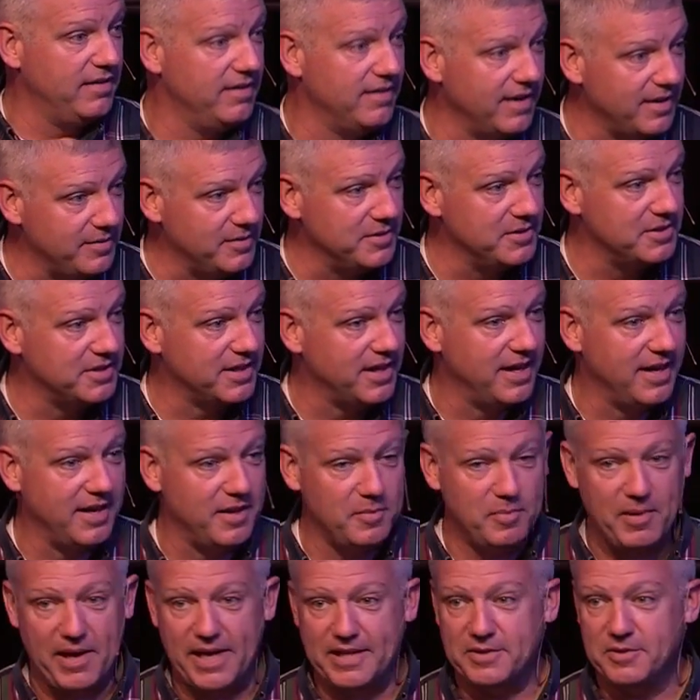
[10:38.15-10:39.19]
That was kind of the
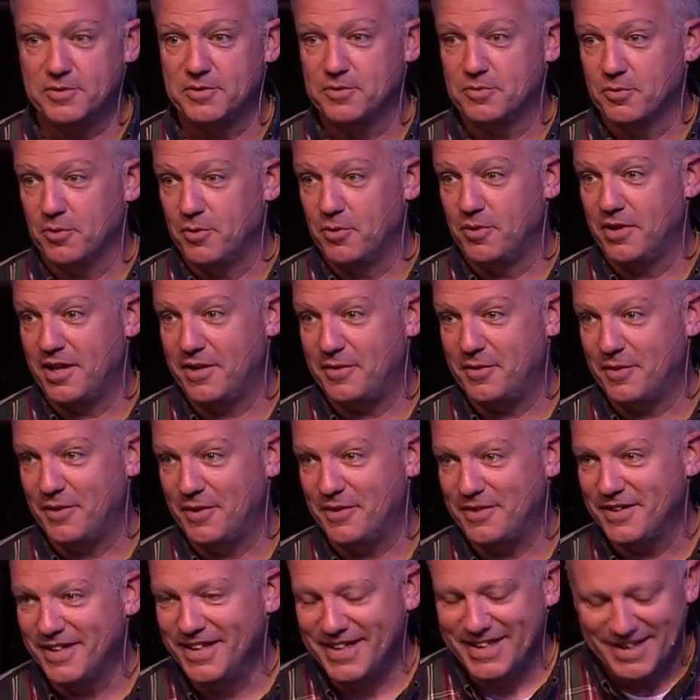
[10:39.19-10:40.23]
pastor's role, I
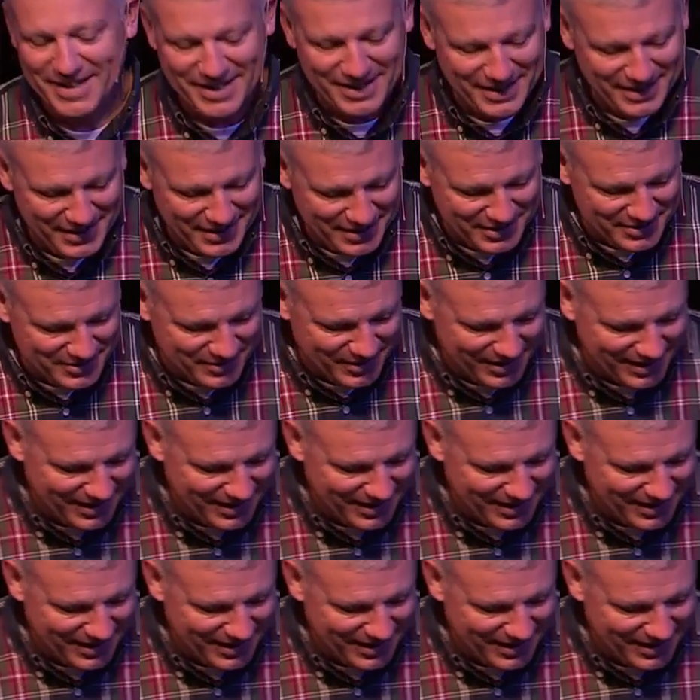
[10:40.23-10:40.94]
thought. So I